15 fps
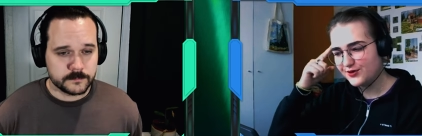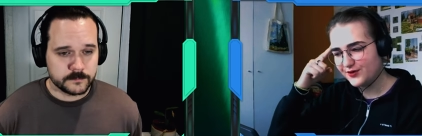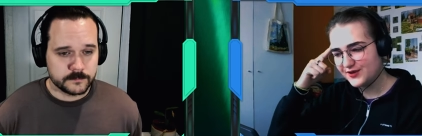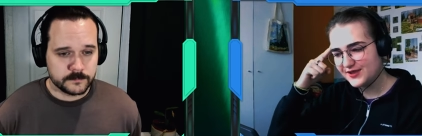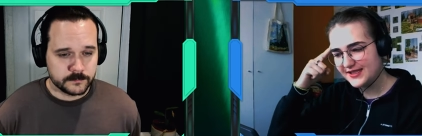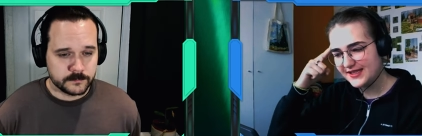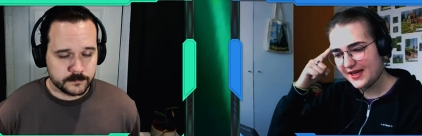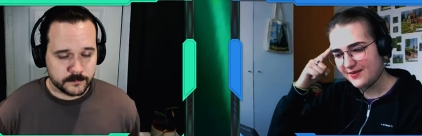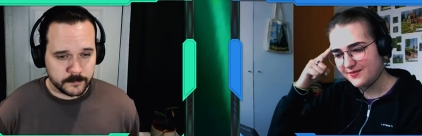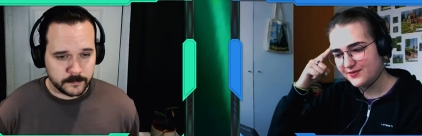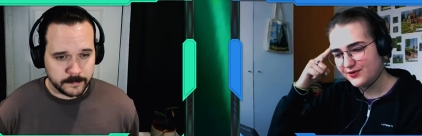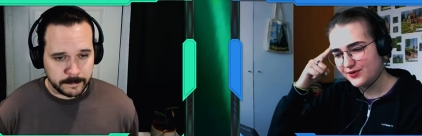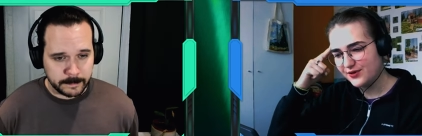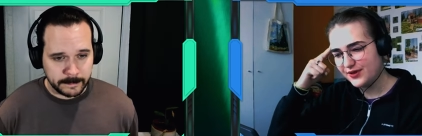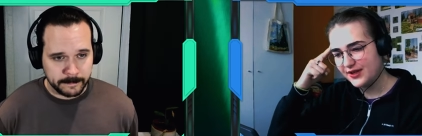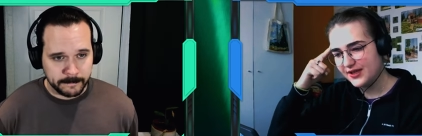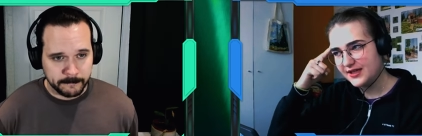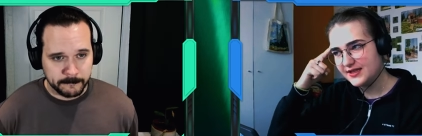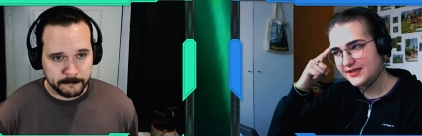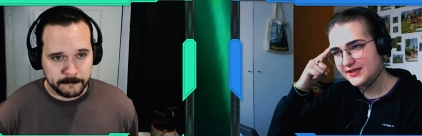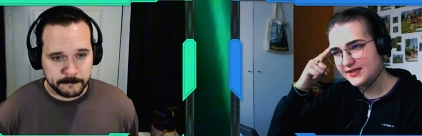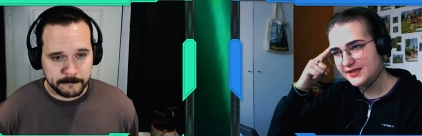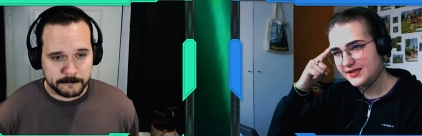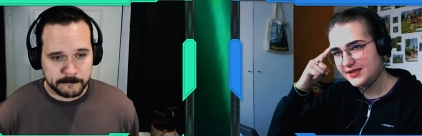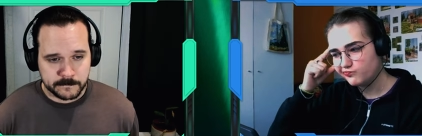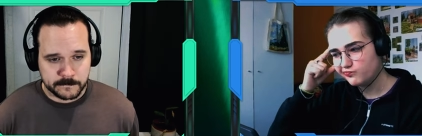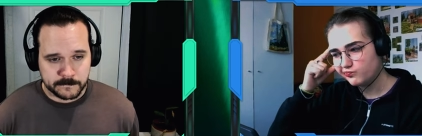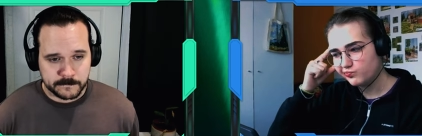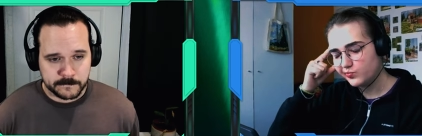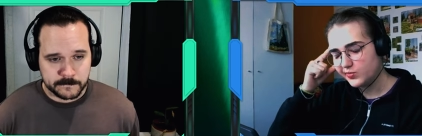Speaker 1: your first game, do you think it's
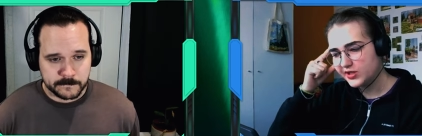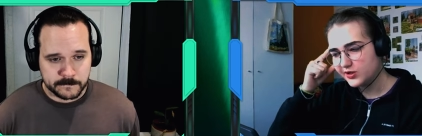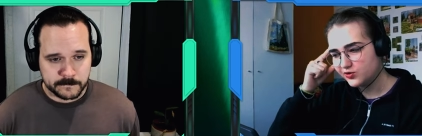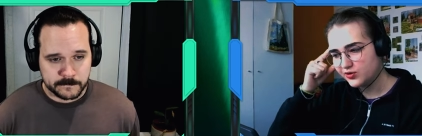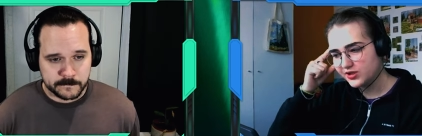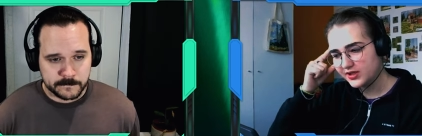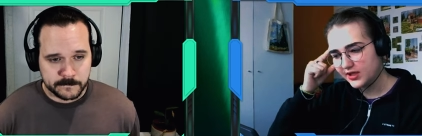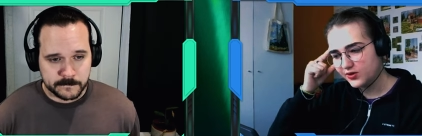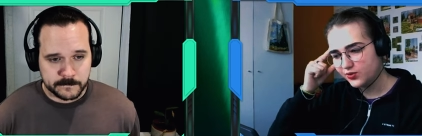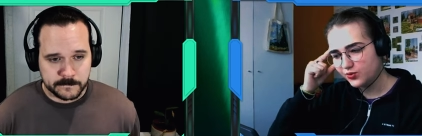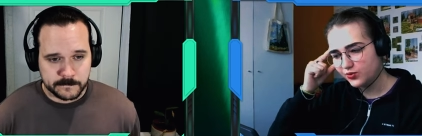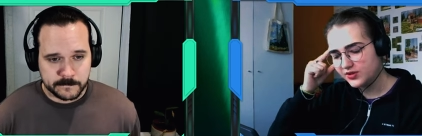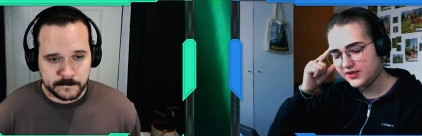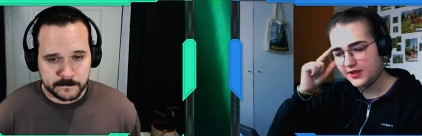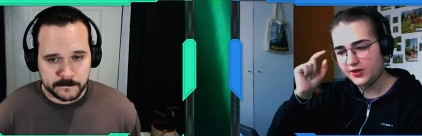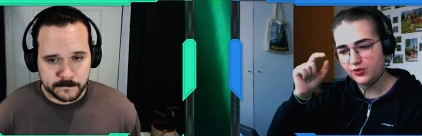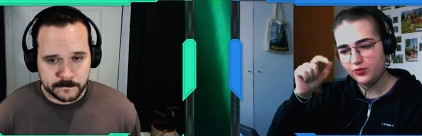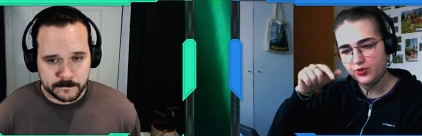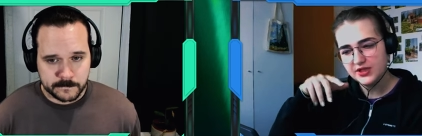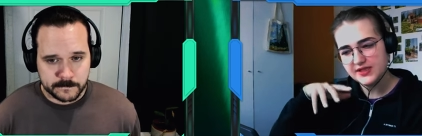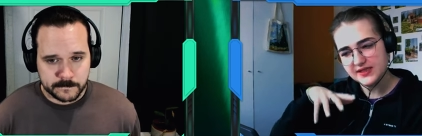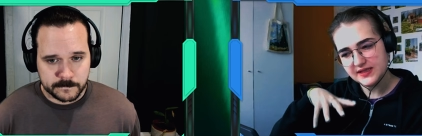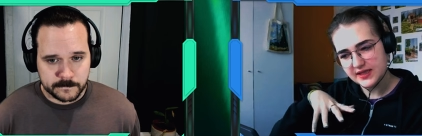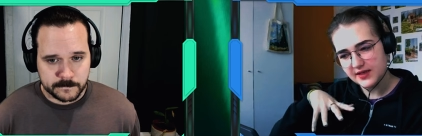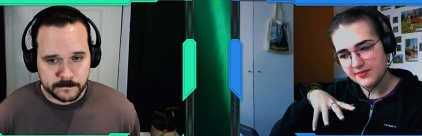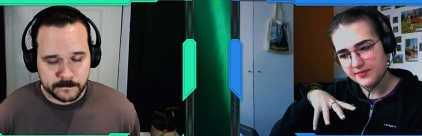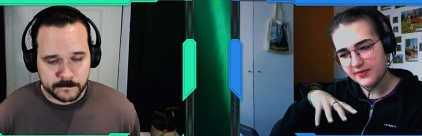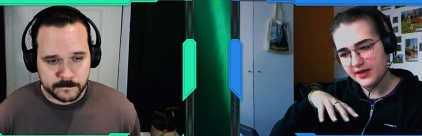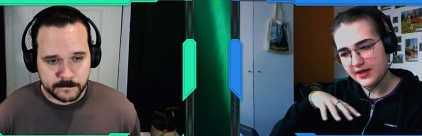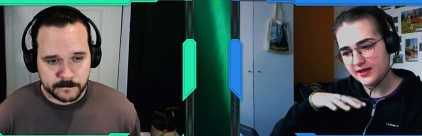better to start to start with
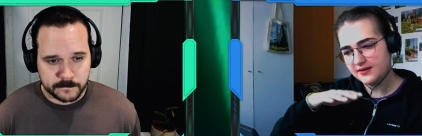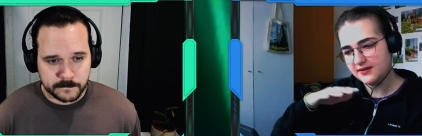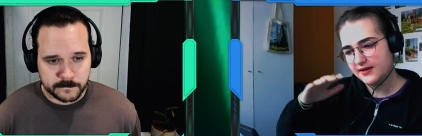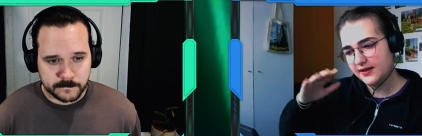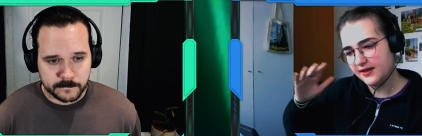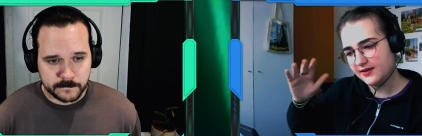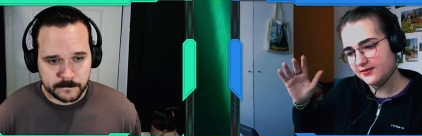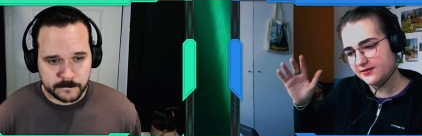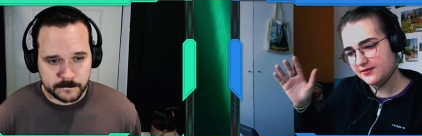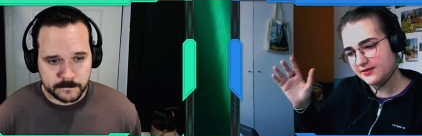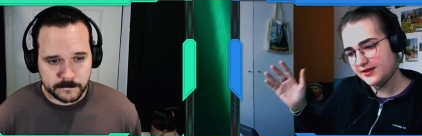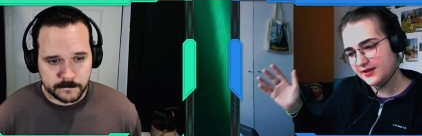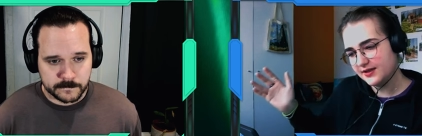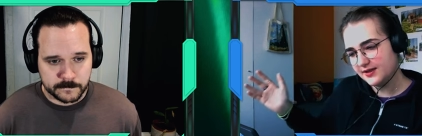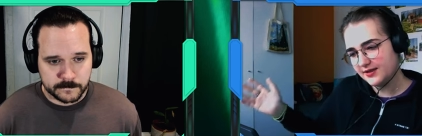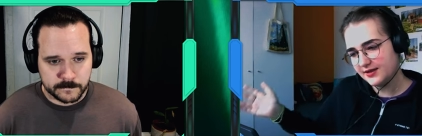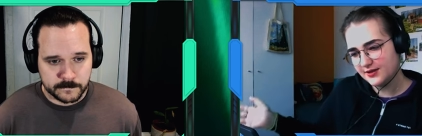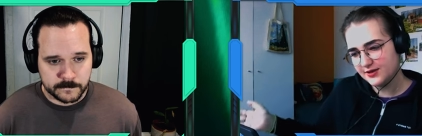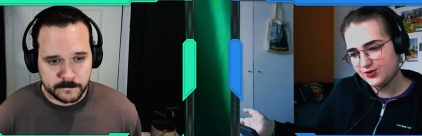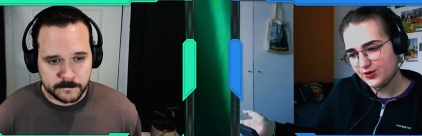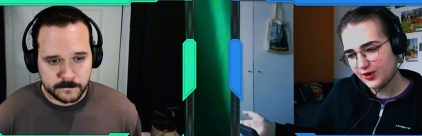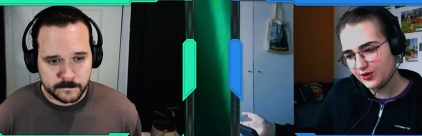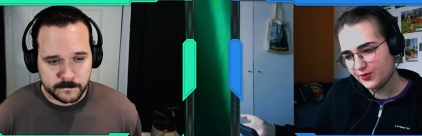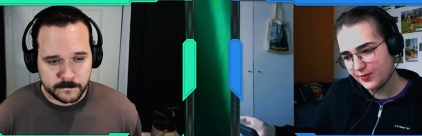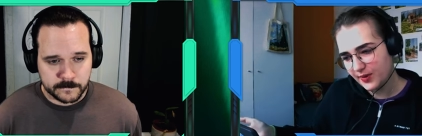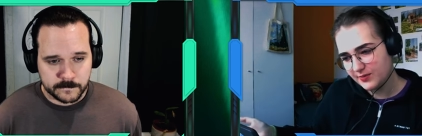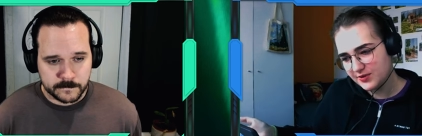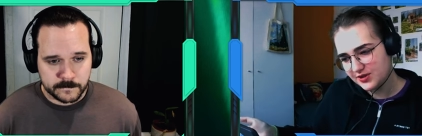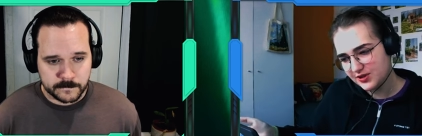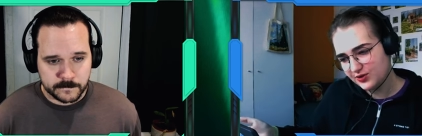Steam and then uh, try to
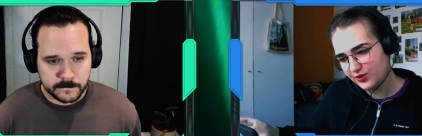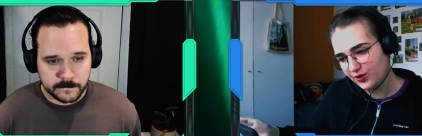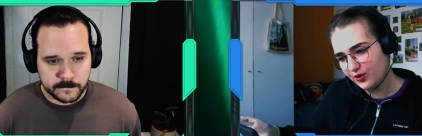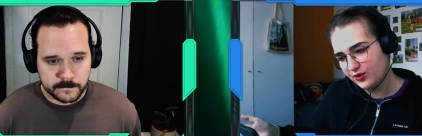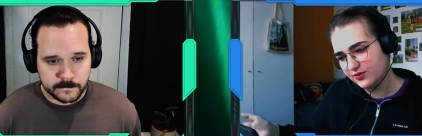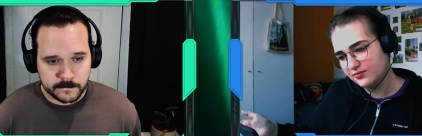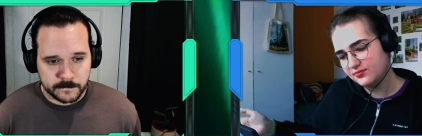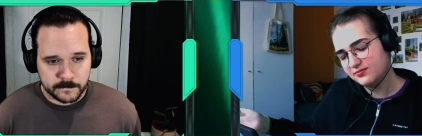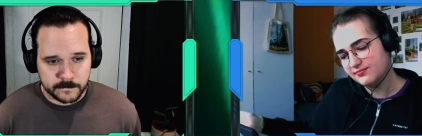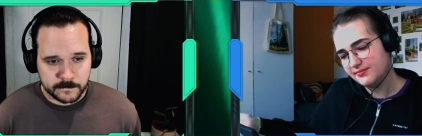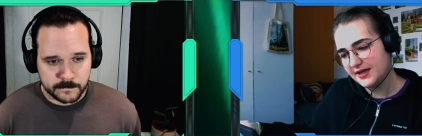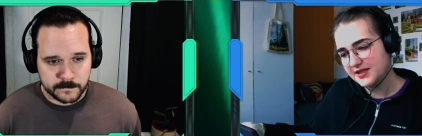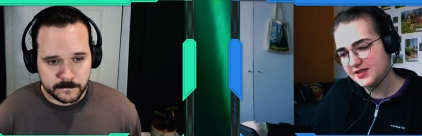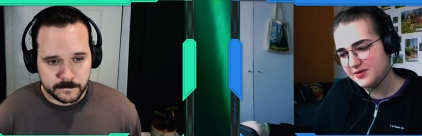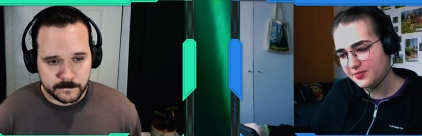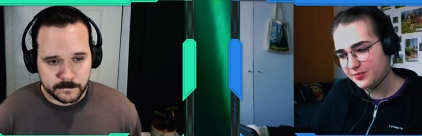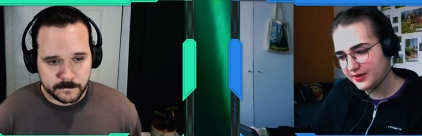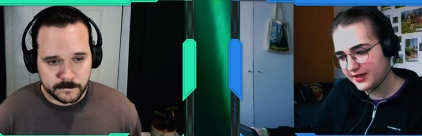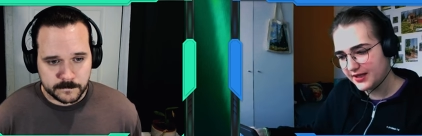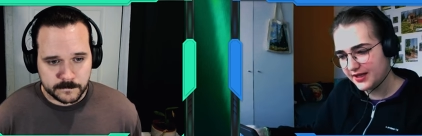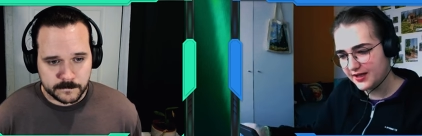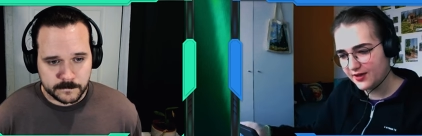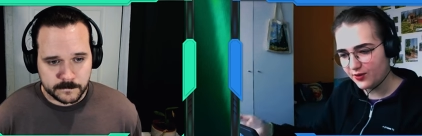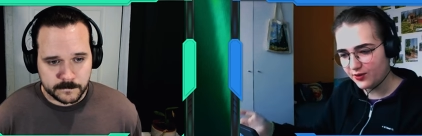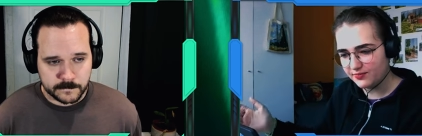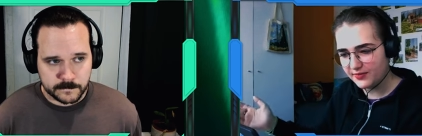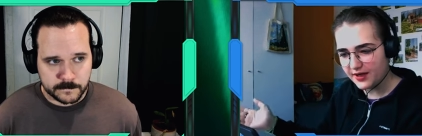publish it on magazine play,